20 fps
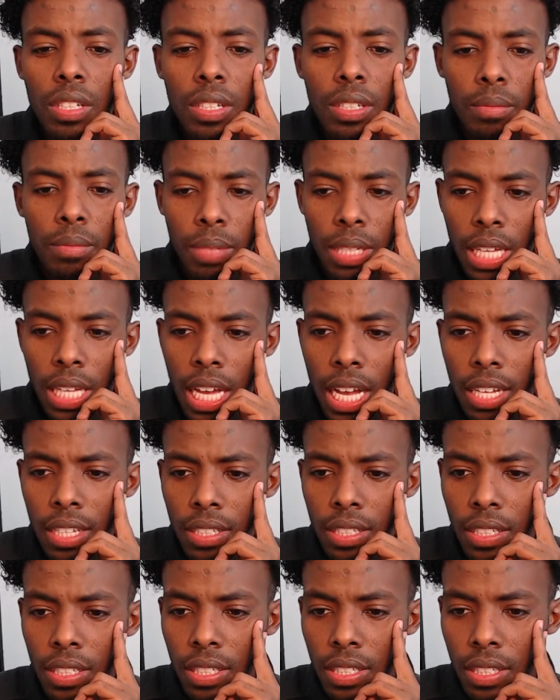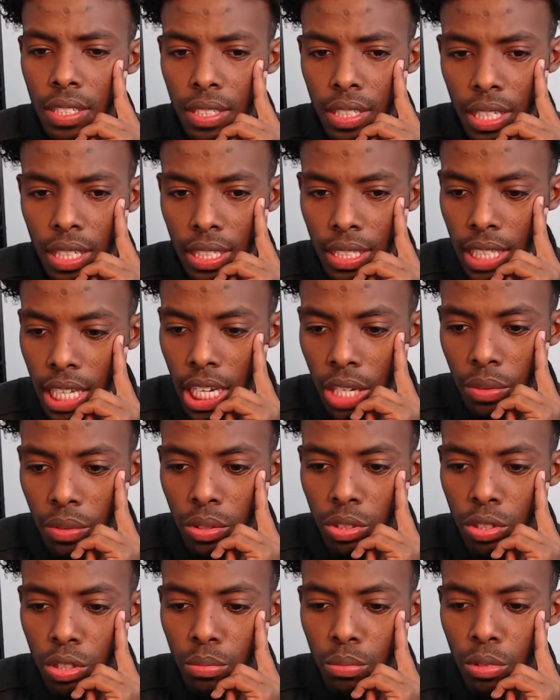But yeah, this is continuing
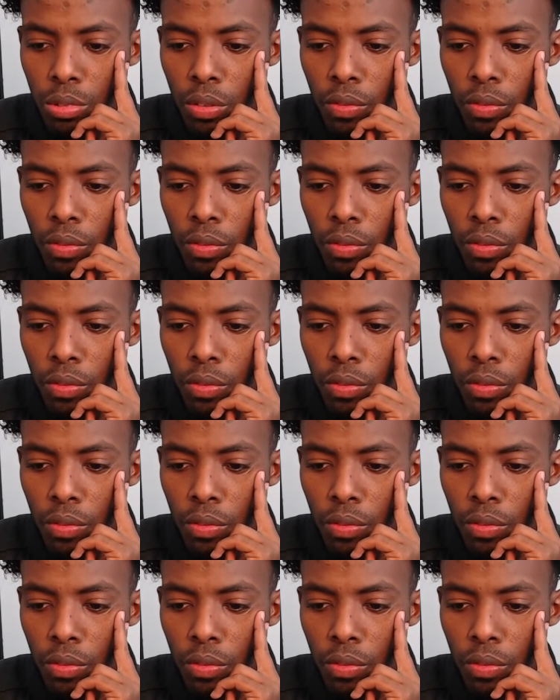to move